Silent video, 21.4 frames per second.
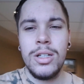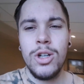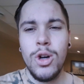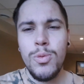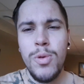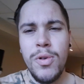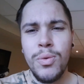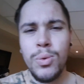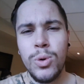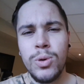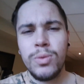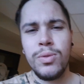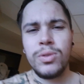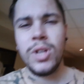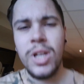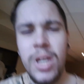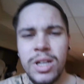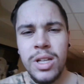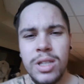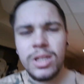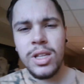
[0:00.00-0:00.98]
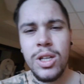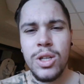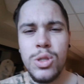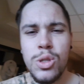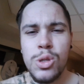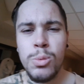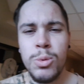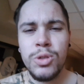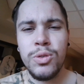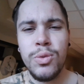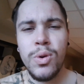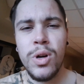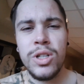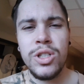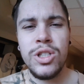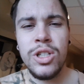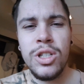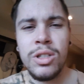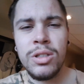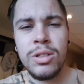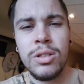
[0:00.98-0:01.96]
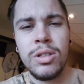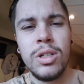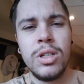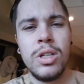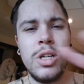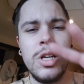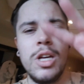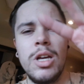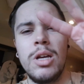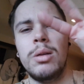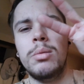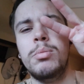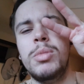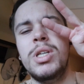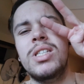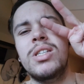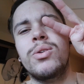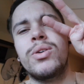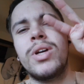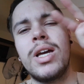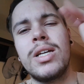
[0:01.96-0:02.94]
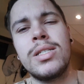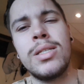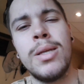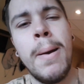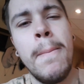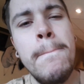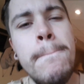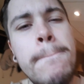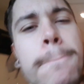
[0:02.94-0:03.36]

hope you have a wonderful day. Thank you so much for watching. Peace out, guys.